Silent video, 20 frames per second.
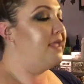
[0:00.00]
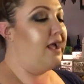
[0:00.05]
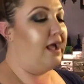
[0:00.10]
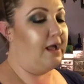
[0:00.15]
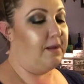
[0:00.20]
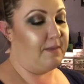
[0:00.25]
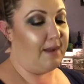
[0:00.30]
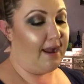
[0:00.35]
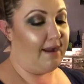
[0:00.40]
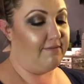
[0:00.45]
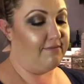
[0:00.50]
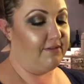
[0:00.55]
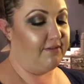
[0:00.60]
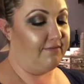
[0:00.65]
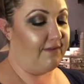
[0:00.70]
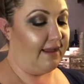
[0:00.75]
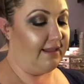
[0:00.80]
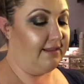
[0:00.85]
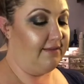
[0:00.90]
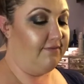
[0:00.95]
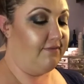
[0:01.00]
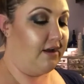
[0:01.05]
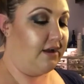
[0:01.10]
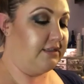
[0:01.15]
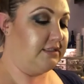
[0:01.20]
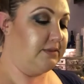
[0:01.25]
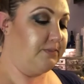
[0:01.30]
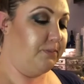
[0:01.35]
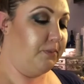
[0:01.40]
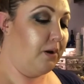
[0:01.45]
I have the Violet
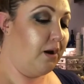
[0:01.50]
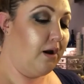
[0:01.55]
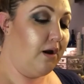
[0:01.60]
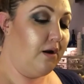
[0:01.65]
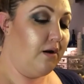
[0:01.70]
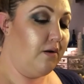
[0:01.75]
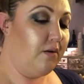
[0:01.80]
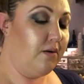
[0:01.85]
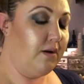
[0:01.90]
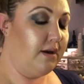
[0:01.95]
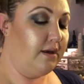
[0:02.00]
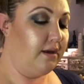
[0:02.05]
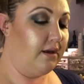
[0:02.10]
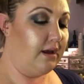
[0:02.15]
Voss Pro,